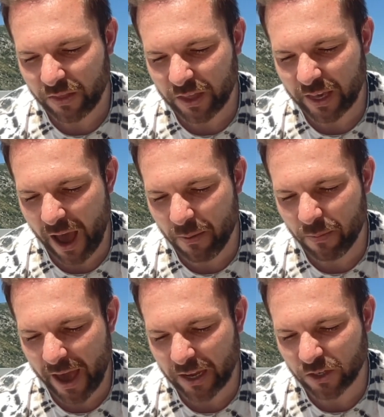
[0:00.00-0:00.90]
the
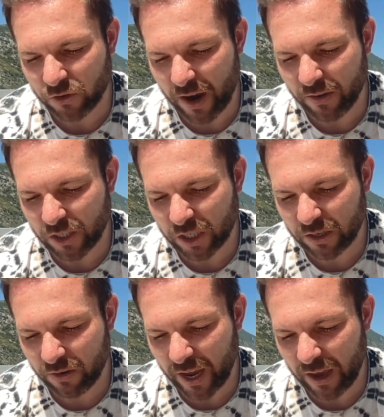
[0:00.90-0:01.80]
campaign trail that she
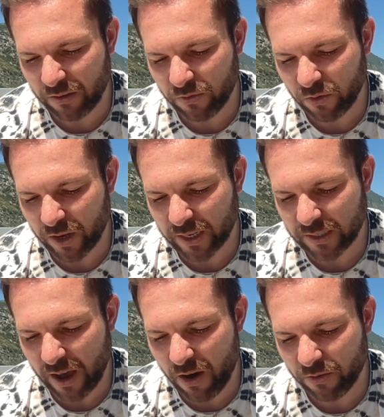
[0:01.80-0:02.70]
created for
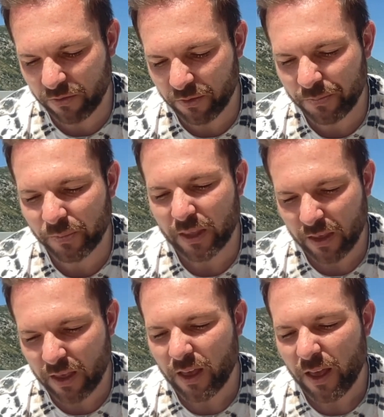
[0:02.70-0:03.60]
herself.
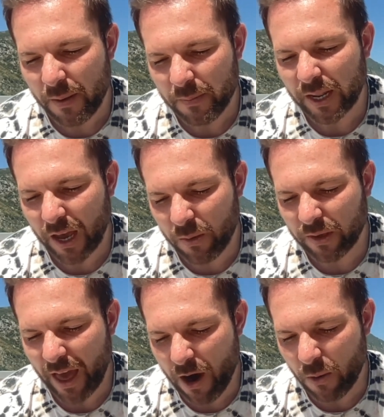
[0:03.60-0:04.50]
I'm gonna go
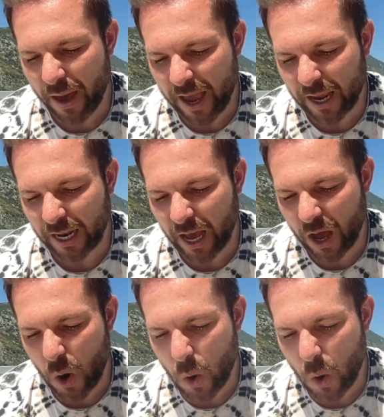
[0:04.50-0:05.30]
with Albania,